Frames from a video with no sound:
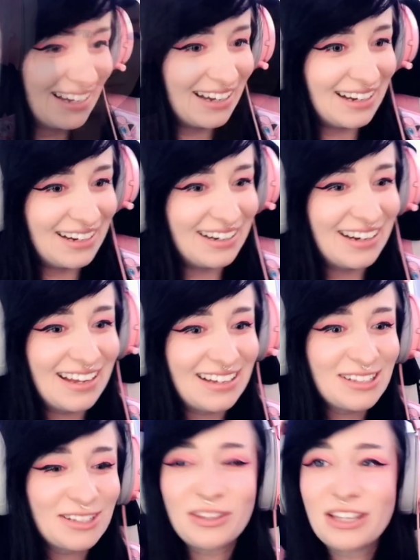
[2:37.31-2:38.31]

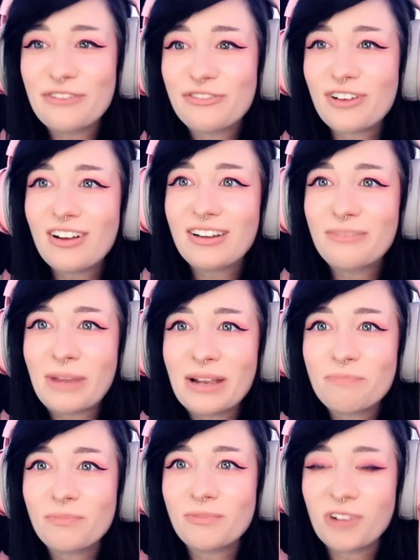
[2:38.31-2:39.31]
And so they've got,
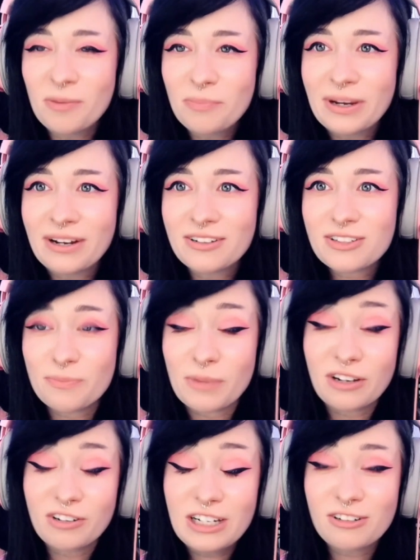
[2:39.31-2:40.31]
my
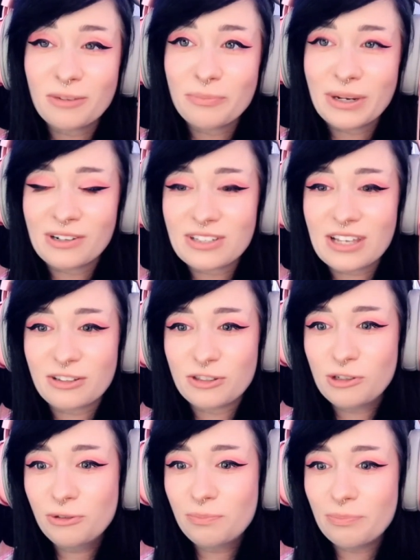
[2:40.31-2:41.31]
great-grandparents had
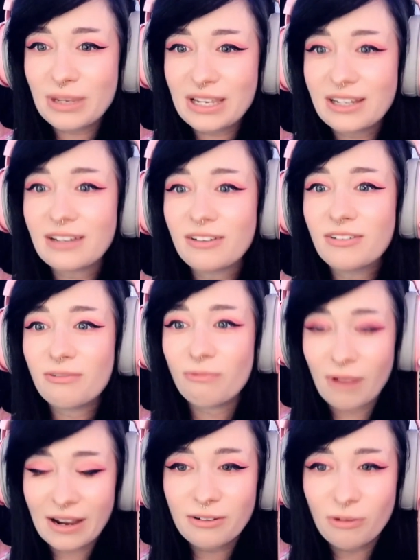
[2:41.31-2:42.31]
2 big
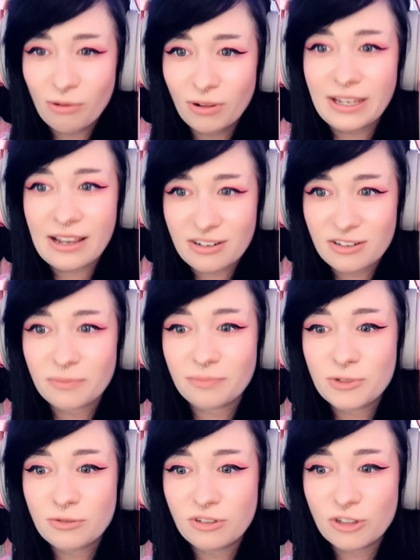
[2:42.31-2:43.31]
white oleander
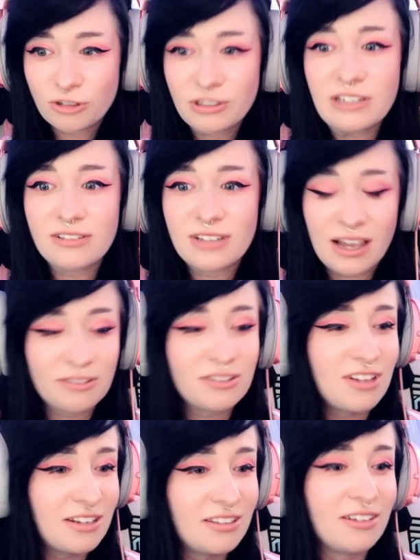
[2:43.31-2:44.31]
trees
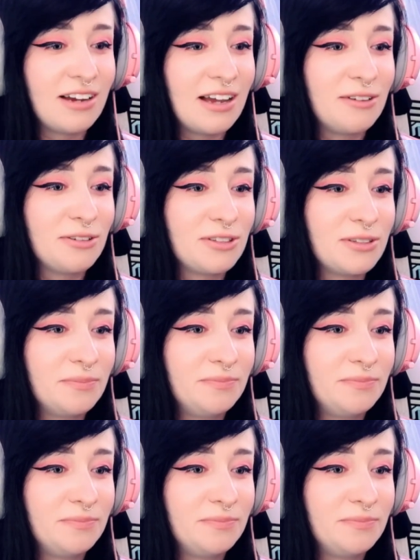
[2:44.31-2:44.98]
outside their house.